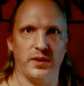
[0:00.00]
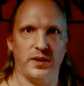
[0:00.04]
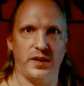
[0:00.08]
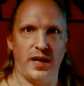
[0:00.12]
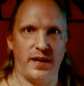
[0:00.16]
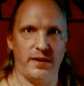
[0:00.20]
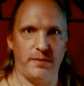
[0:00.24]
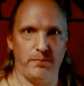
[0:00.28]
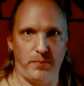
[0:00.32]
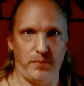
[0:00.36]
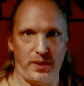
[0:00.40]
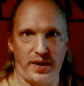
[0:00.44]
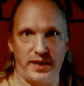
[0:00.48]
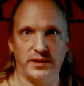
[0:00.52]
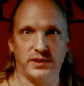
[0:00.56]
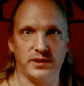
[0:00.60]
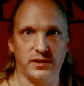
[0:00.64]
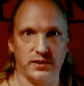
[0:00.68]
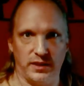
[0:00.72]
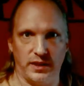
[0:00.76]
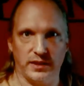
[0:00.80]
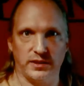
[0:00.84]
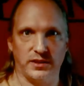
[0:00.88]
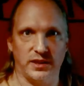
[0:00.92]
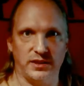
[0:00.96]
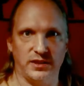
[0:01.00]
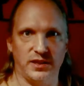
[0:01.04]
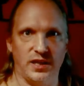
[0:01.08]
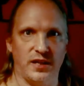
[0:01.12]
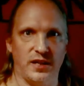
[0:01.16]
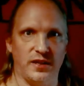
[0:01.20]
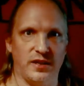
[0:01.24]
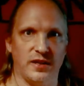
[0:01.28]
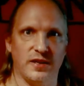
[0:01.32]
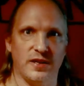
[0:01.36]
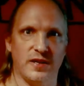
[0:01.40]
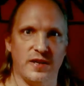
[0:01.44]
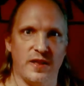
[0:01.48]
And basically, as I
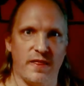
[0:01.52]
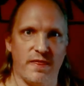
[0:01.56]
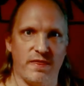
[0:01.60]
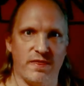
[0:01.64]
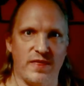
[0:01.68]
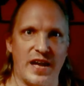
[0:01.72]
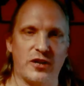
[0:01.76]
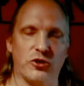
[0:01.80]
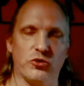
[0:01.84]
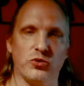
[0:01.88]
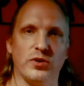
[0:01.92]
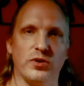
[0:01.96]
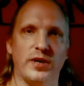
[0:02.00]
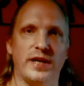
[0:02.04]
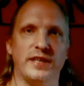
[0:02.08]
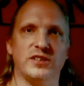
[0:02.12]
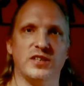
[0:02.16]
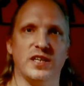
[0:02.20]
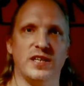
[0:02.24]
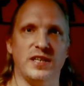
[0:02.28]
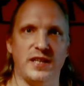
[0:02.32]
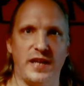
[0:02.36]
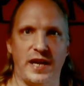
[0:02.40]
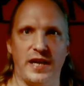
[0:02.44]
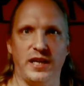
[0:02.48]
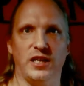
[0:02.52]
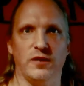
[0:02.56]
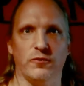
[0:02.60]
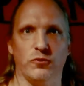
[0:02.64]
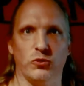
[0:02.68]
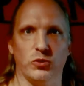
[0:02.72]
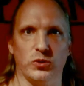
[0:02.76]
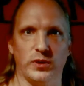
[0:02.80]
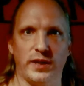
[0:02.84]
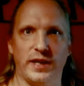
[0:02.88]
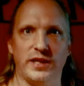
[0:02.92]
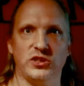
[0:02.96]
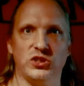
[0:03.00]
said, that creates a negative
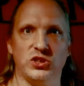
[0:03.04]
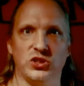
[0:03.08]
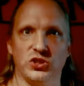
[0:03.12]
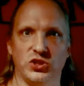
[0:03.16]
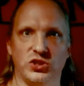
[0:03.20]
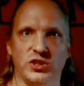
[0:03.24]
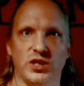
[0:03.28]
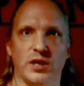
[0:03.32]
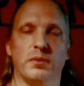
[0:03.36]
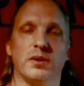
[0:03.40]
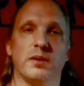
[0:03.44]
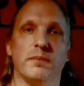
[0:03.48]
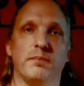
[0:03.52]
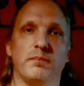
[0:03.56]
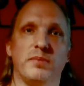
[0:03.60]
relationship,